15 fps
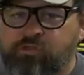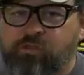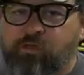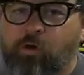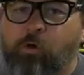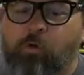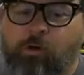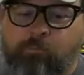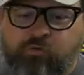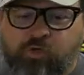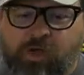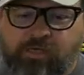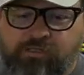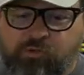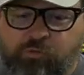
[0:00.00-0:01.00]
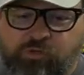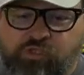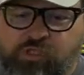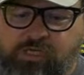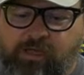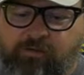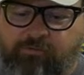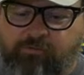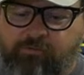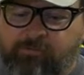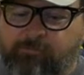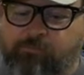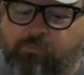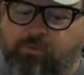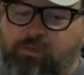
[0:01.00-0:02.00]
the goal I'm trying to achieve.
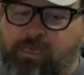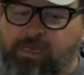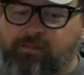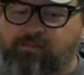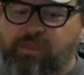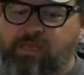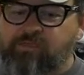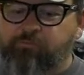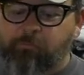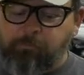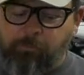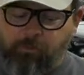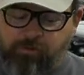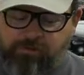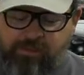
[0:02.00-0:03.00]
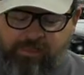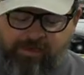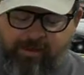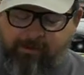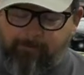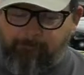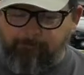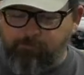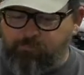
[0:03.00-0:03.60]
And thanks for pointing that out,